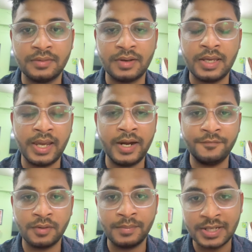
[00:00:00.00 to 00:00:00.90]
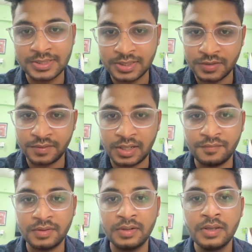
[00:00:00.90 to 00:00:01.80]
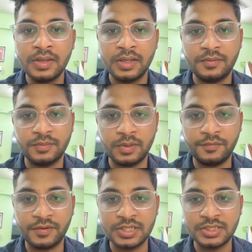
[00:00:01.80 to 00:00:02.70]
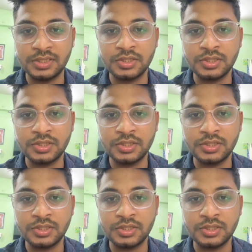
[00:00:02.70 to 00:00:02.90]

had from my seniors when I've been in my first year.